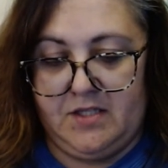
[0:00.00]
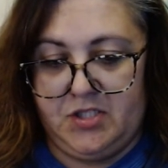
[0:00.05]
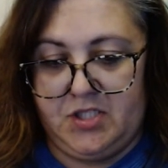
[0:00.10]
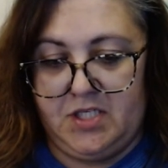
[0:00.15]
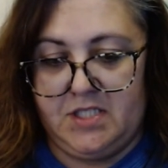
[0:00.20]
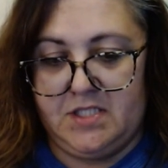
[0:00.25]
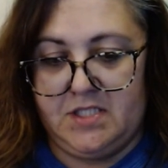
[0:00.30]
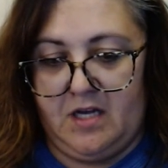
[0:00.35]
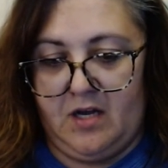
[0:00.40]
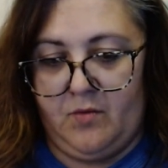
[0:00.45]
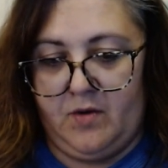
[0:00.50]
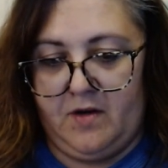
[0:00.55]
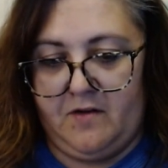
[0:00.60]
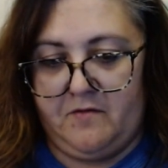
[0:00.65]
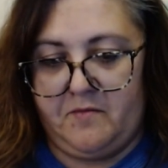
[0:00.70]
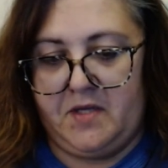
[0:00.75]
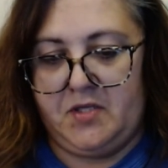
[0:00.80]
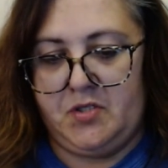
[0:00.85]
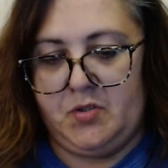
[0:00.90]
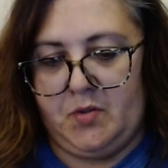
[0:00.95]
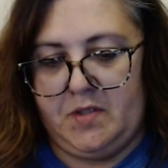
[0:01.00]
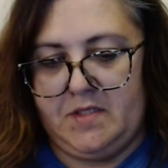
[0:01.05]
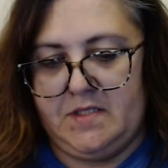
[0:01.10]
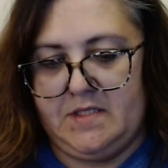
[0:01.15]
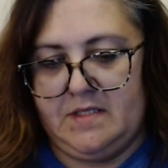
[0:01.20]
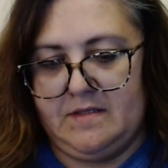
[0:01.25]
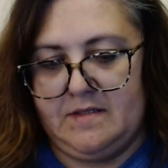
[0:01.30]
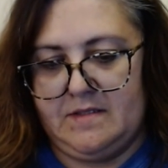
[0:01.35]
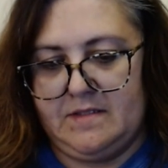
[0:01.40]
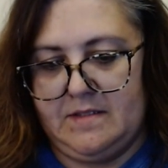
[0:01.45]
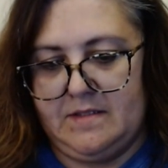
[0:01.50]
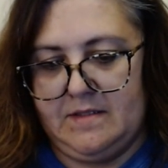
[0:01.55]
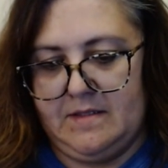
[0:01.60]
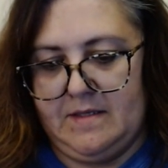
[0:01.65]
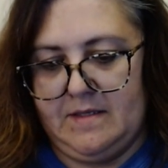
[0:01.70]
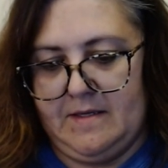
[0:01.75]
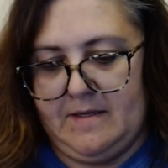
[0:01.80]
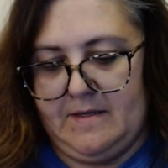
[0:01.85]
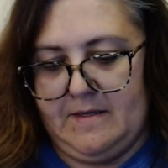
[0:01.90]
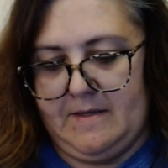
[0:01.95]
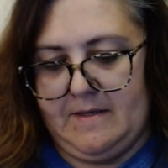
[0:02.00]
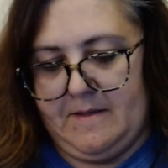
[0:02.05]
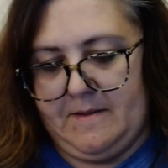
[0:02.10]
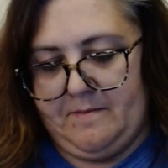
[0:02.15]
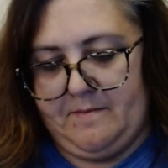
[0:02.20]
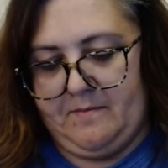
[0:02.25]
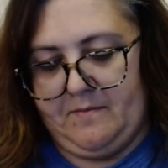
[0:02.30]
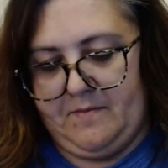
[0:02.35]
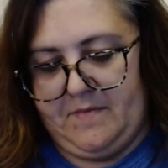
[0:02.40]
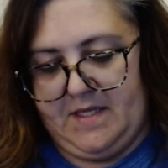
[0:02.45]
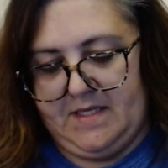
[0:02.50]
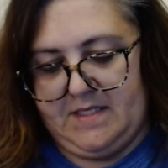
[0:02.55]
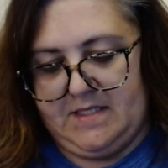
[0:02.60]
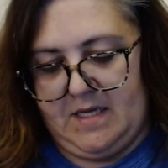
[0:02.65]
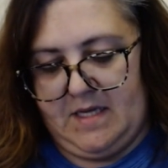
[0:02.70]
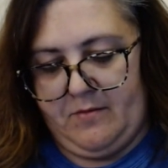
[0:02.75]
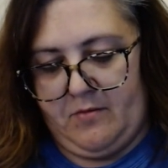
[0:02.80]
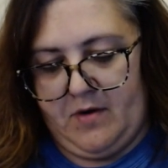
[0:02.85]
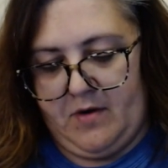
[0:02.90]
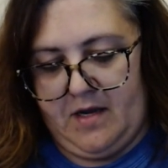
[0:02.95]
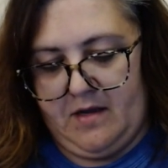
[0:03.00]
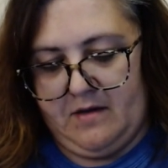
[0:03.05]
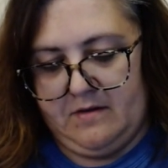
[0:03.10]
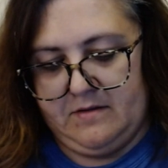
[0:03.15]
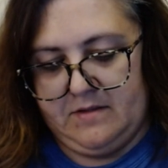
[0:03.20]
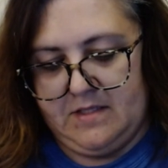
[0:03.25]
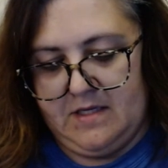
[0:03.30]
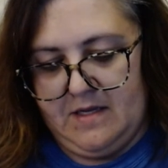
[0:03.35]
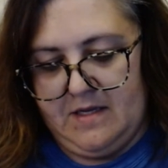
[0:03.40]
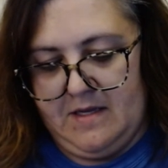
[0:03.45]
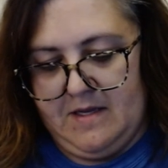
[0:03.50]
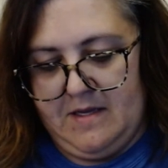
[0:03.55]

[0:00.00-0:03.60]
She's not one of my choices this time around,